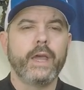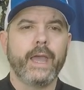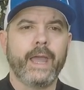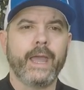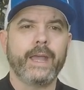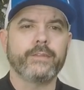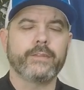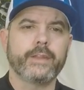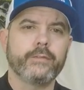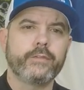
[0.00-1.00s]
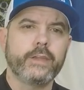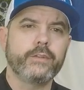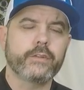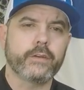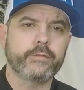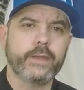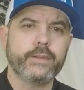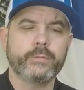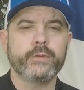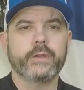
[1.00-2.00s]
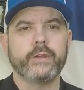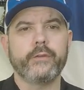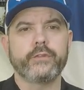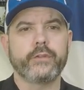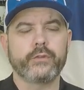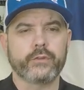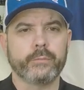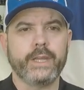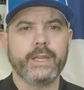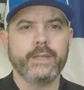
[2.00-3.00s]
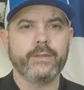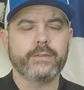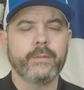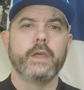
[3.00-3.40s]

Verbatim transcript: ads that they've featured on Facebook and other social medias.